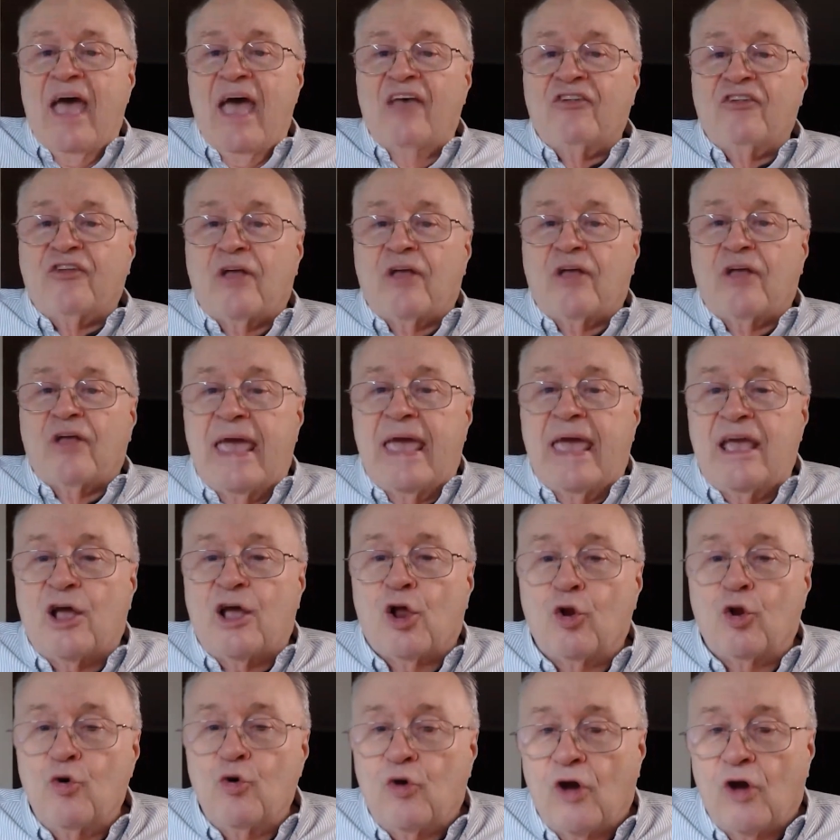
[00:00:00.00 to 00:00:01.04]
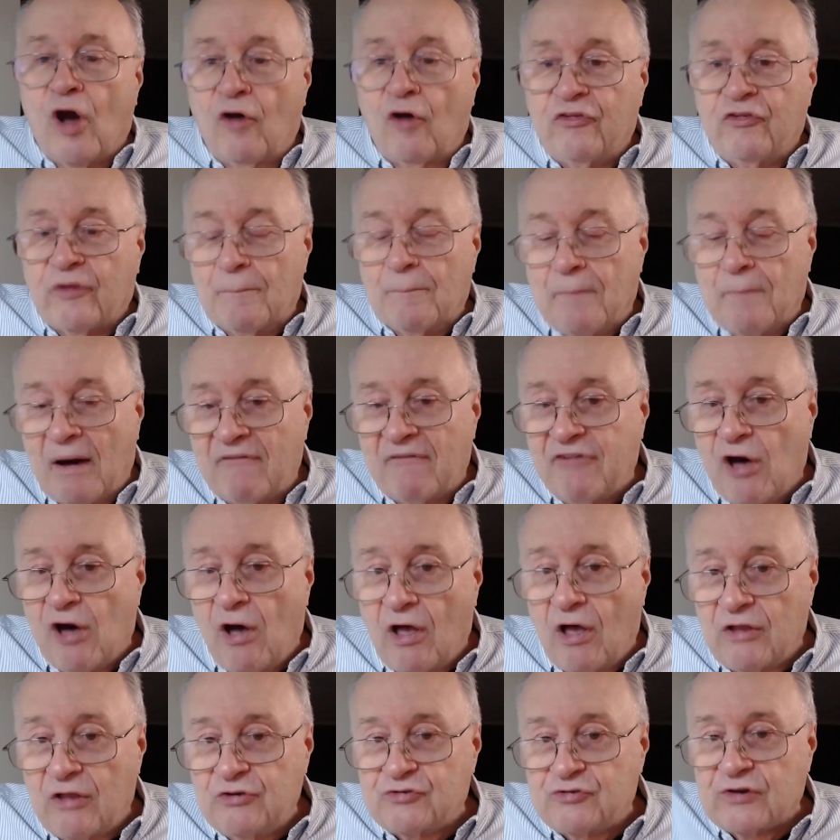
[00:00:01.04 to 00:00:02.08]
escalate glucose above
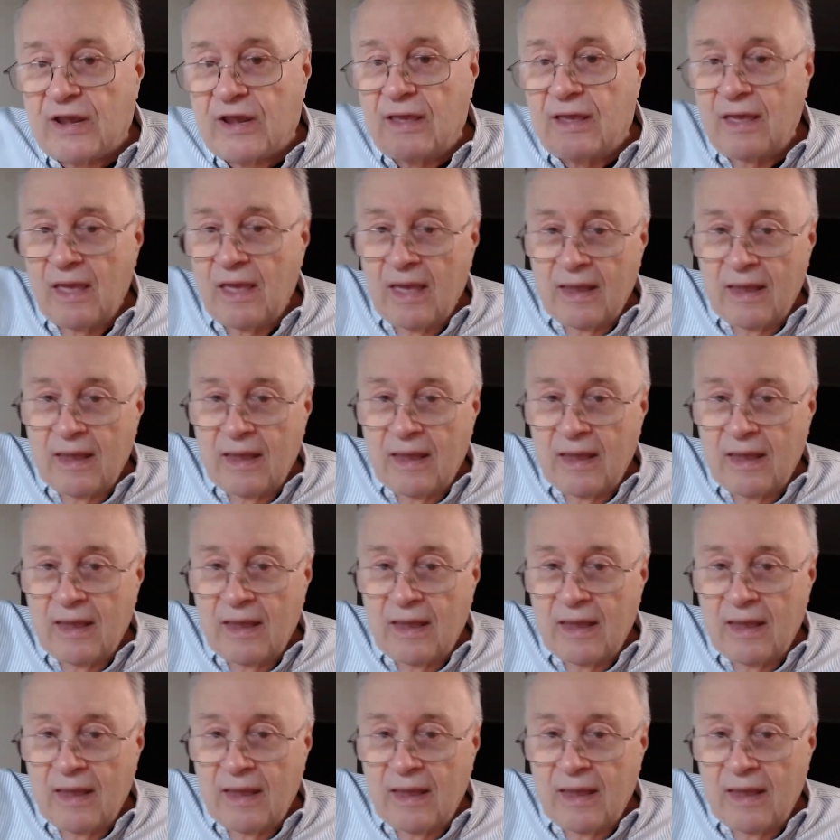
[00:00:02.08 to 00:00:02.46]
100.